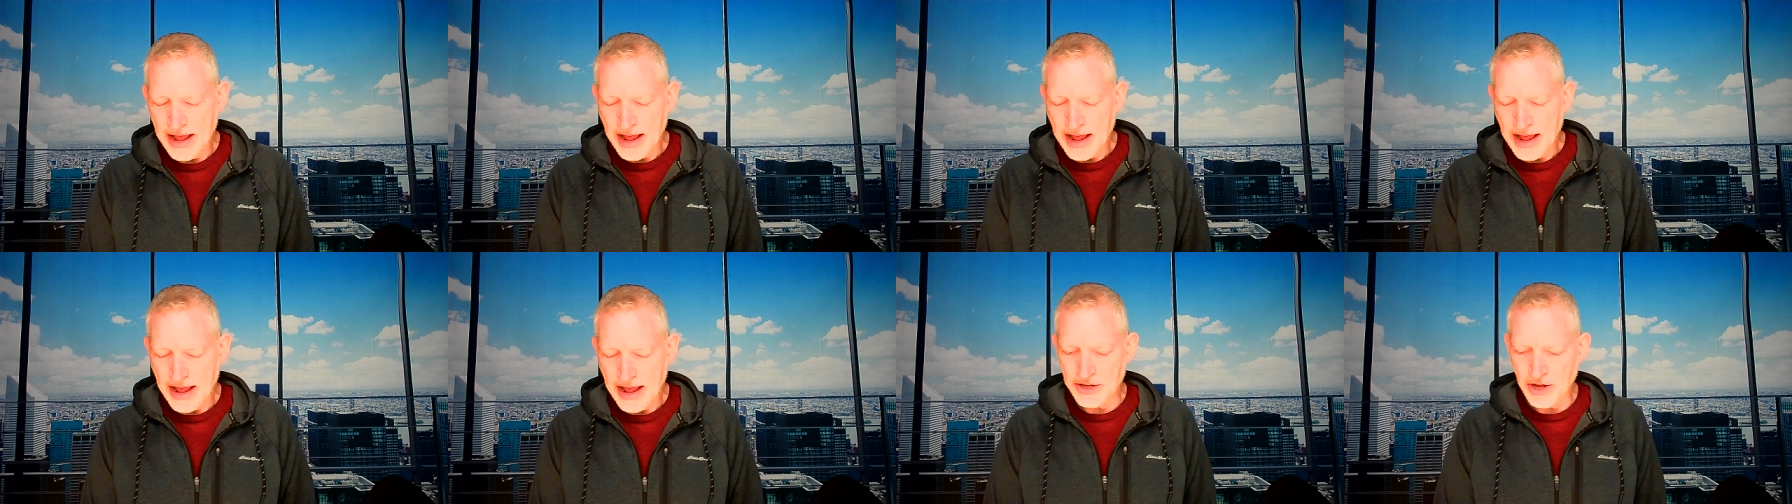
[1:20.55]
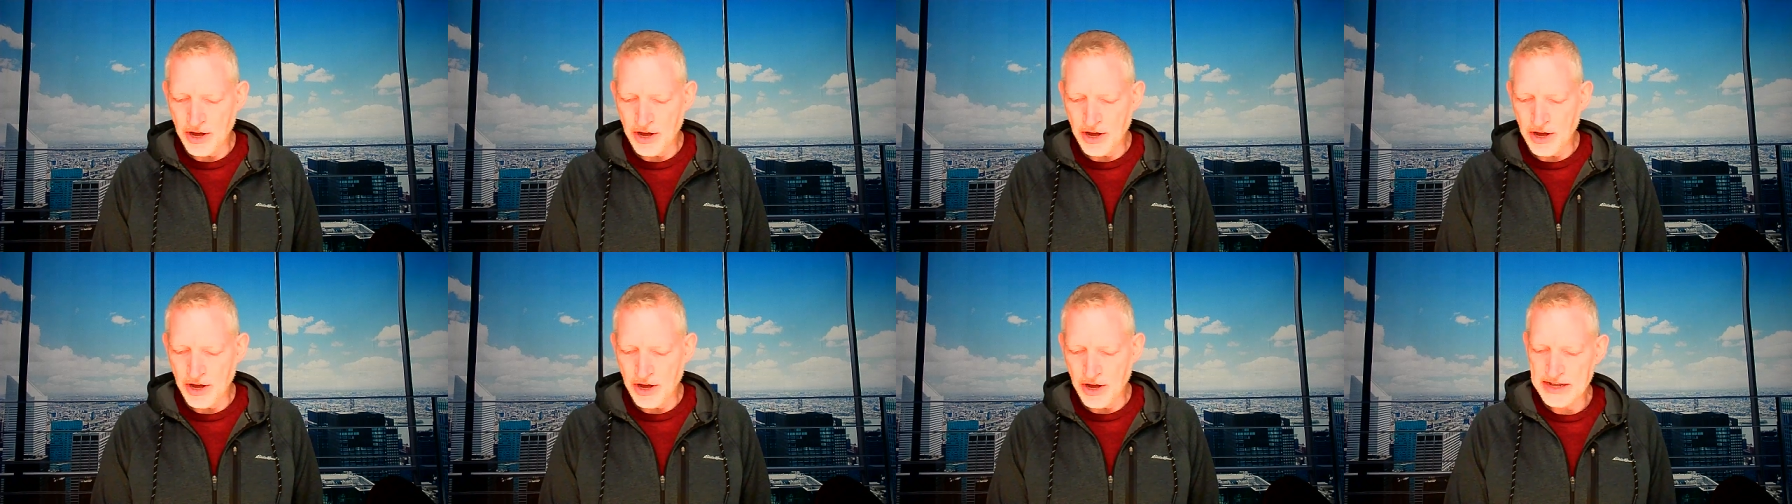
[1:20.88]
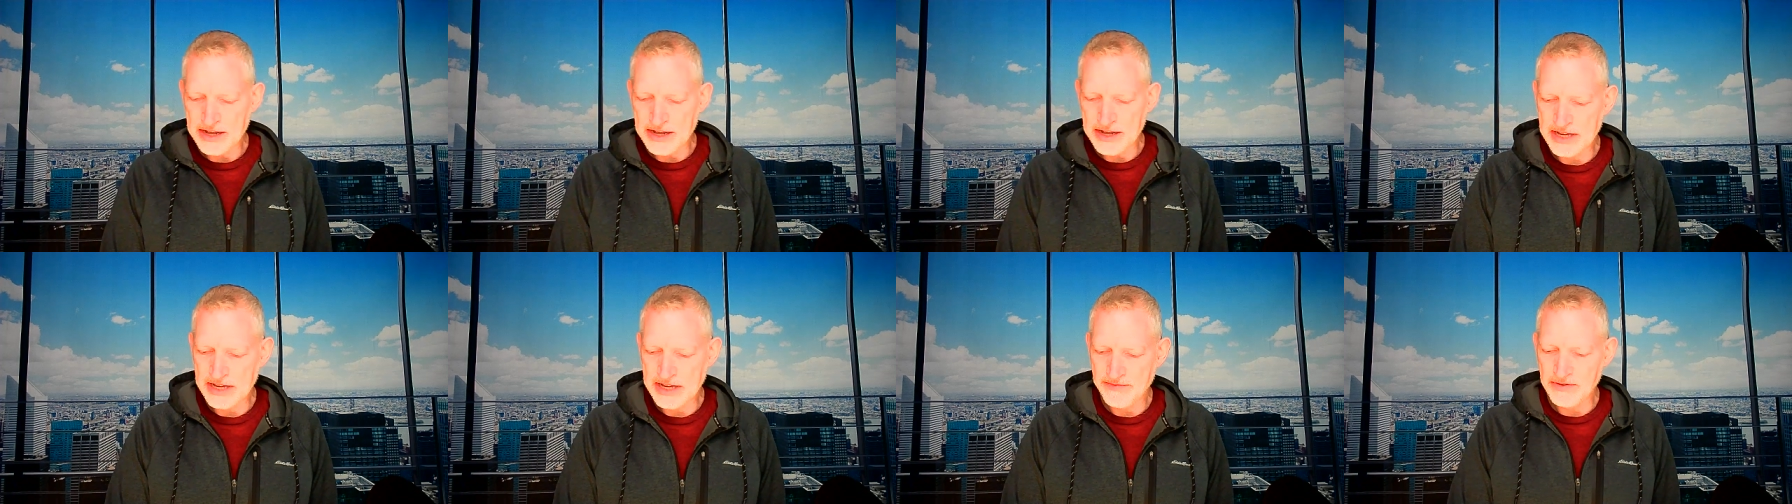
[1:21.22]
And God
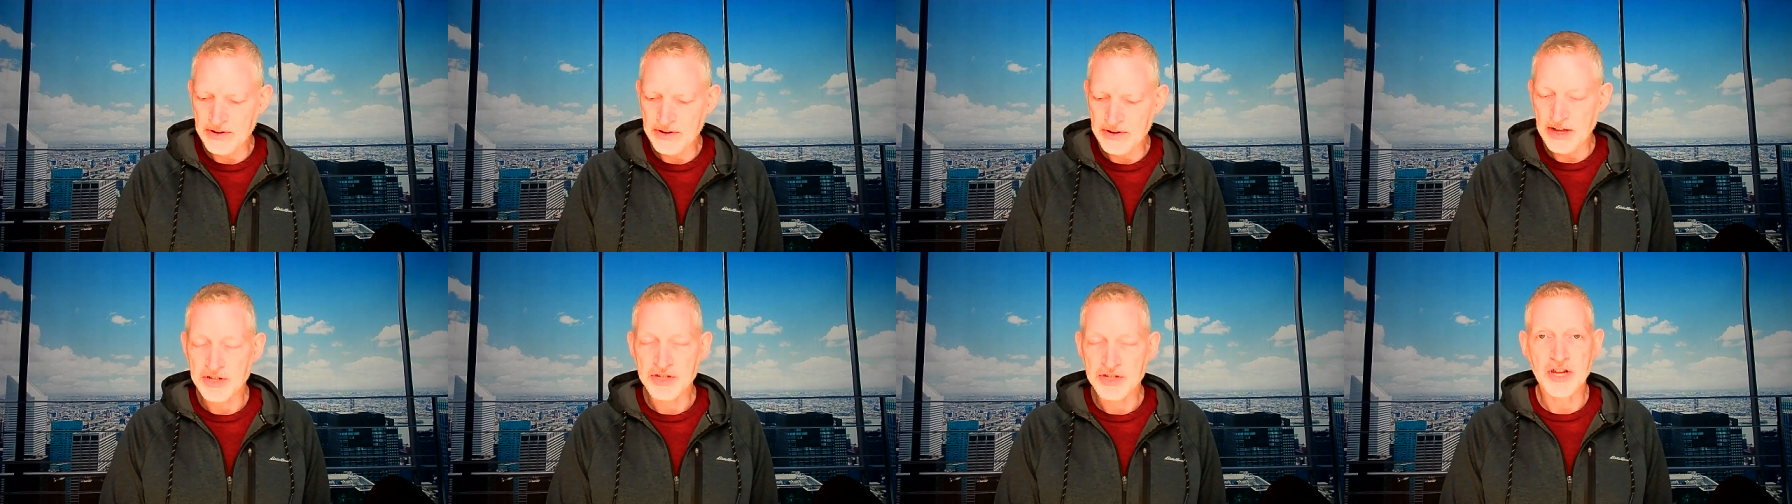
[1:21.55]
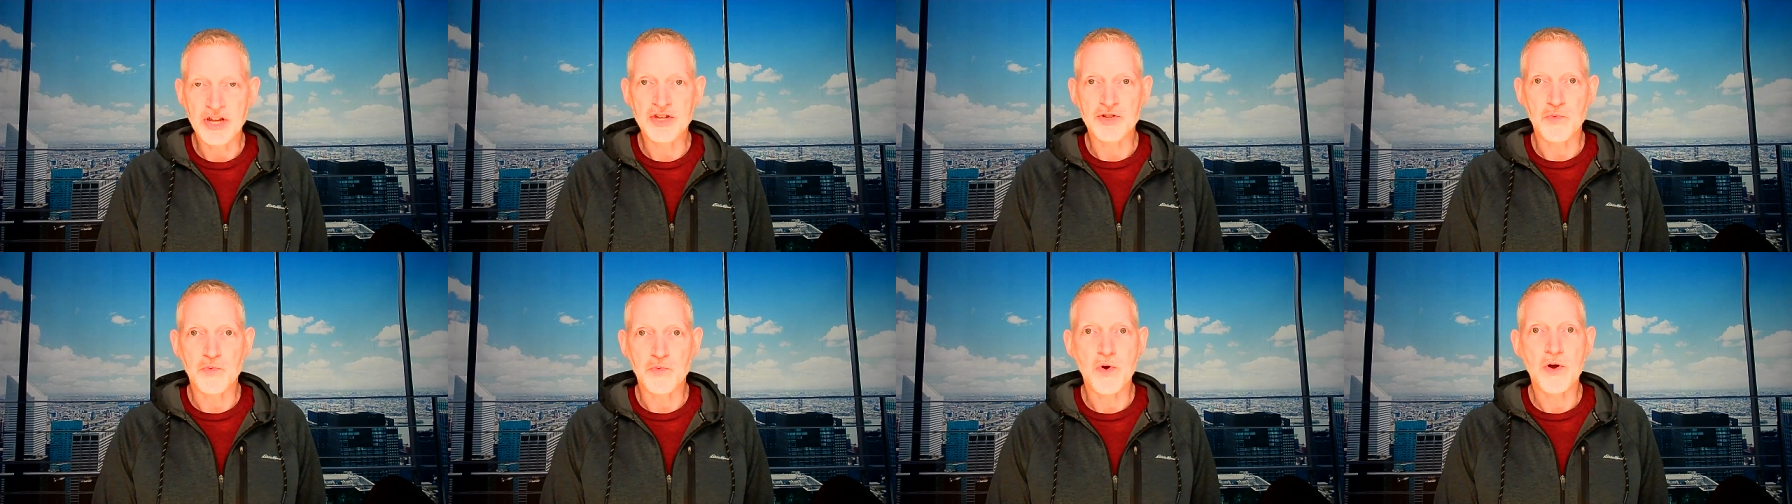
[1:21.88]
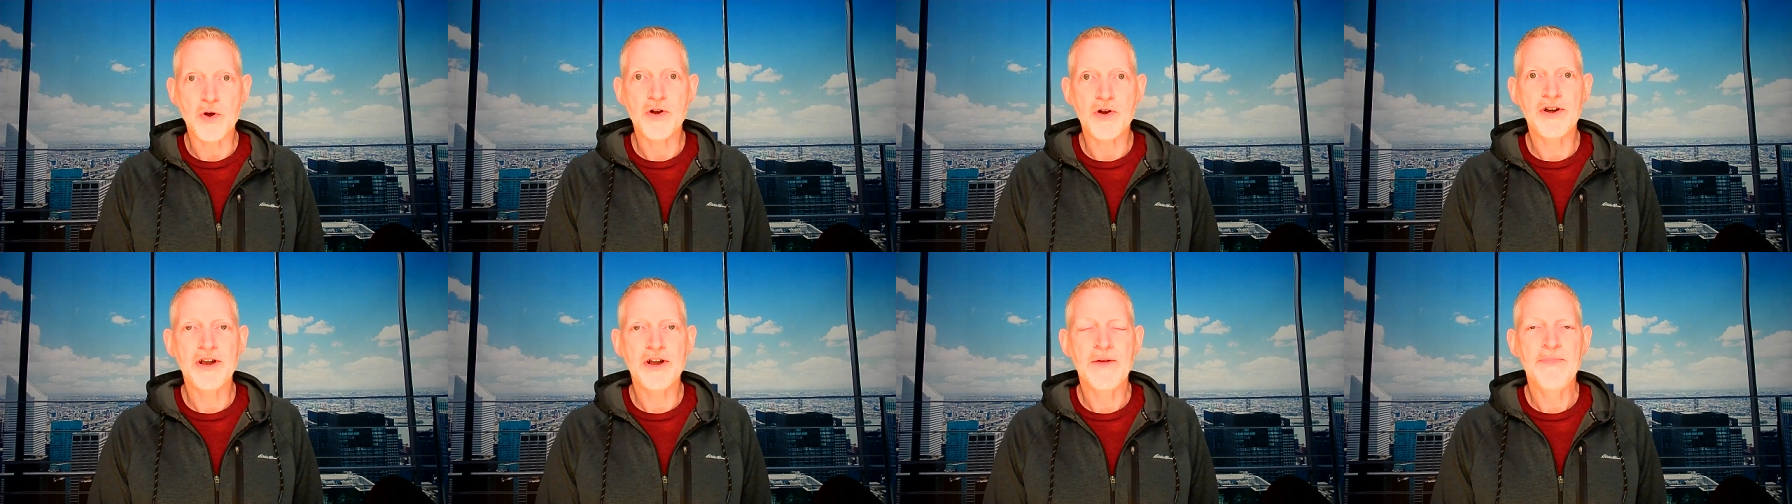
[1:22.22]
has given us his
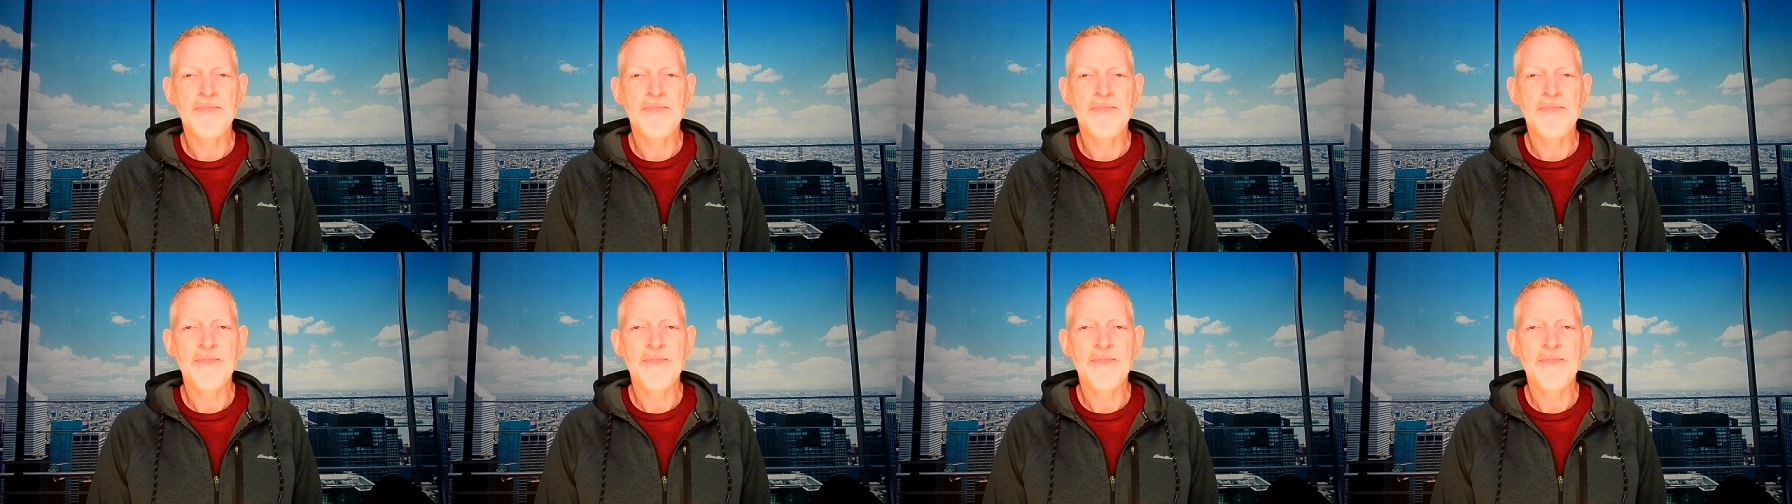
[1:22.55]
word